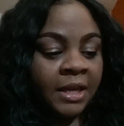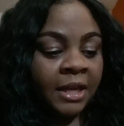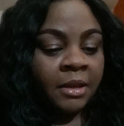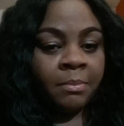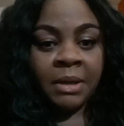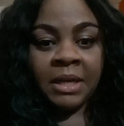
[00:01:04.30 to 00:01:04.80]

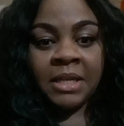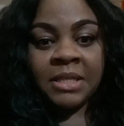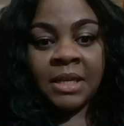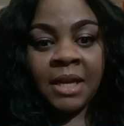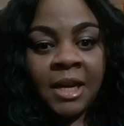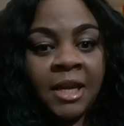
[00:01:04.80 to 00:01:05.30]
got the money
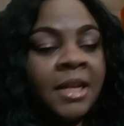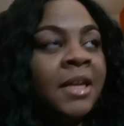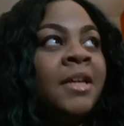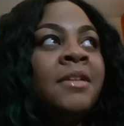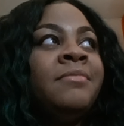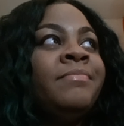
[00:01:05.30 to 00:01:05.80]
to get it
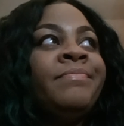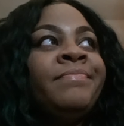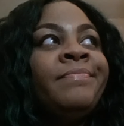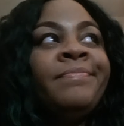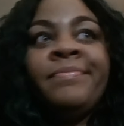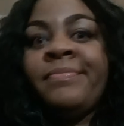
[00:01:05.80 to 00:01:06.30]
and
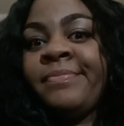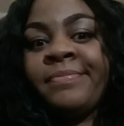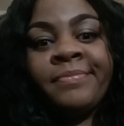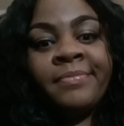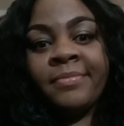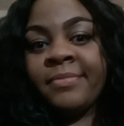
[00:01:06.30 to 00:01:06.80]

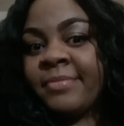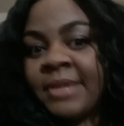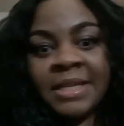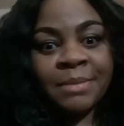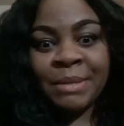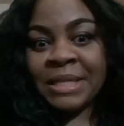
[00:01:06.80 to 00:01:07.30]

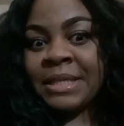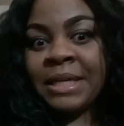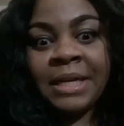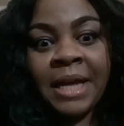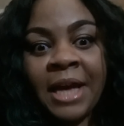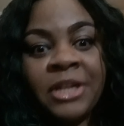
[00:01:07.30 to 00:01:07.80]
it's missing
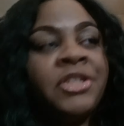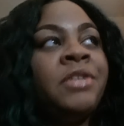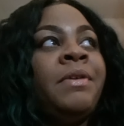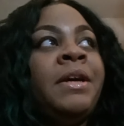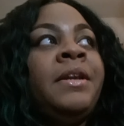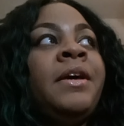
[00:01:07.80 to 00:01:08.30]
in
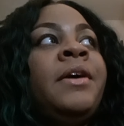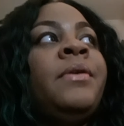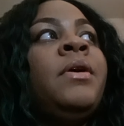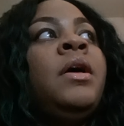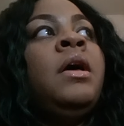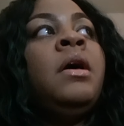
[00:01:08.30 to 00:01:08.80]
action right now.
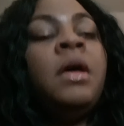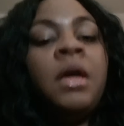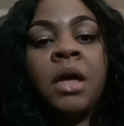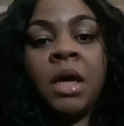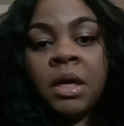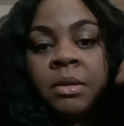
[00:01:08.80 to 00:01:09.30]

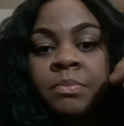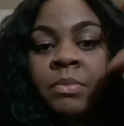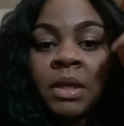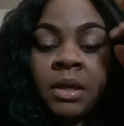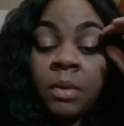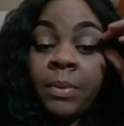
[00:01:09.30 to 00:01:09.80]
Um,
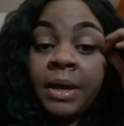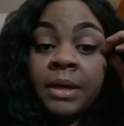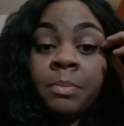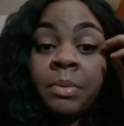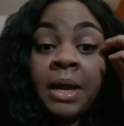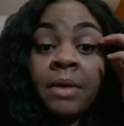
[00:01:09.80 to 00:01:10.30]

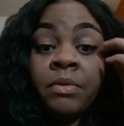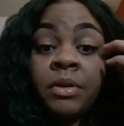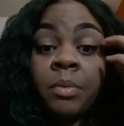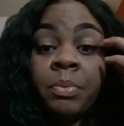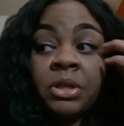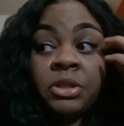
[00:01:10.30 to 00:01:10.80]
anyway, but I
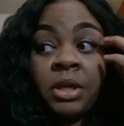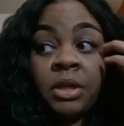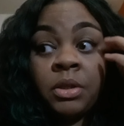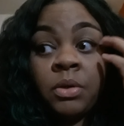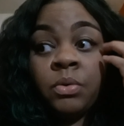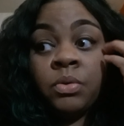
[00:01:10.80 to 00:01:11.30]
really
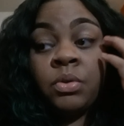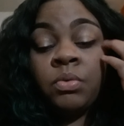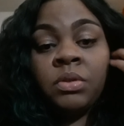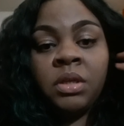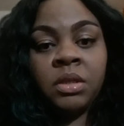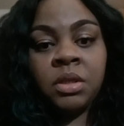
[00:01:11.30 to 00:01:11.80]
appreciate those who
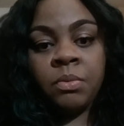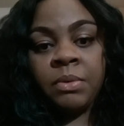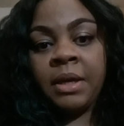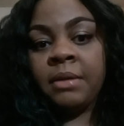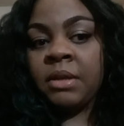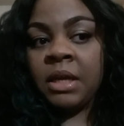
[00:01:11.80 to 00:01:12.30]
did
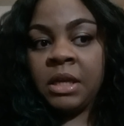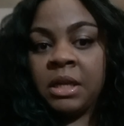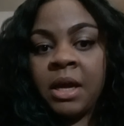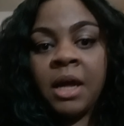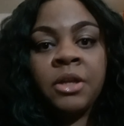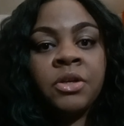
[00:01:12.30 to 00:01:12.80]
donate the
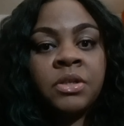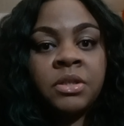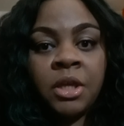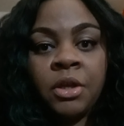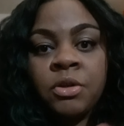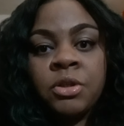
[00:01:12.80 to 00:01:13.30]
$80.
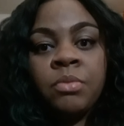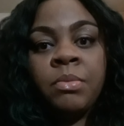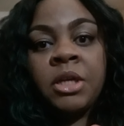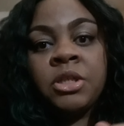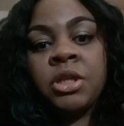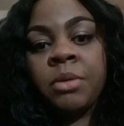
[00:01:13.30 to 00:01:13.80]
Thank you so
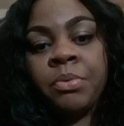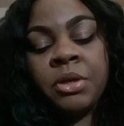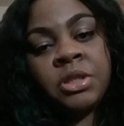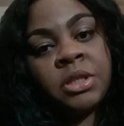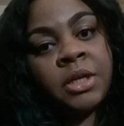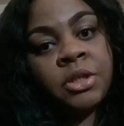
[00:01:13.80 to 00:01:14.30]
much. I
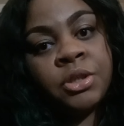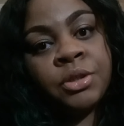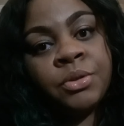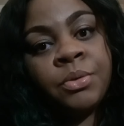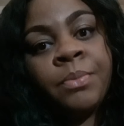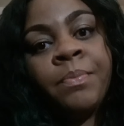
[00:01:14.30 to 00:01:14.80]
appreciate
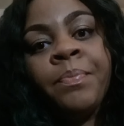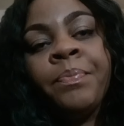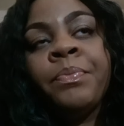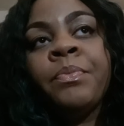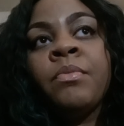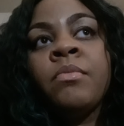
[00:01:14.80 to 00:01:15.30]
you.
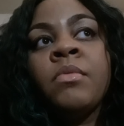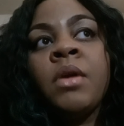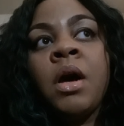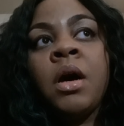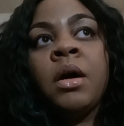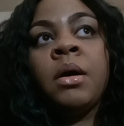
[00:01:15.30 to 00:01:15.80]

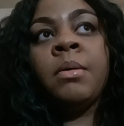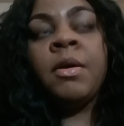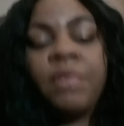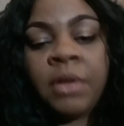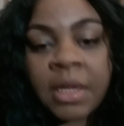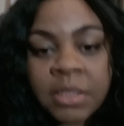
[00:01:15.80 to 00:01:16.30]
Uh,
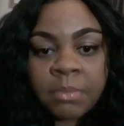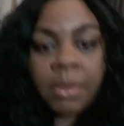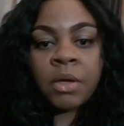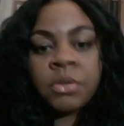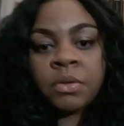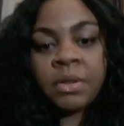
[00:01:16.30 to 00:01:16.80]
if you'd like to
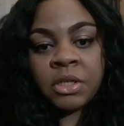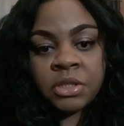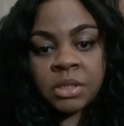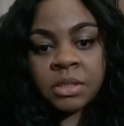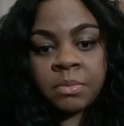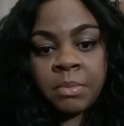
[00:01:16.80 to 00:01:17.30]
make a
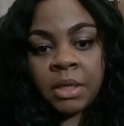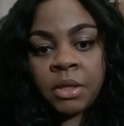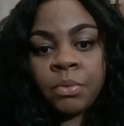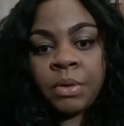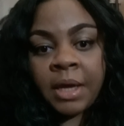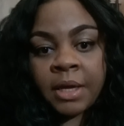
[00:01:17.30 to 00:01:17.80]
donation to me,
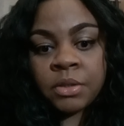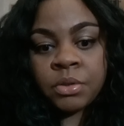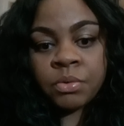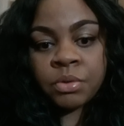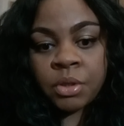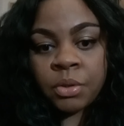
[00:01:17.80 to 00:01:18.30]
you can
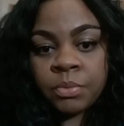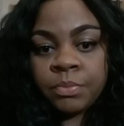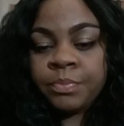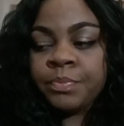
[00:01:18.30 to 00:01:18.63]
do so.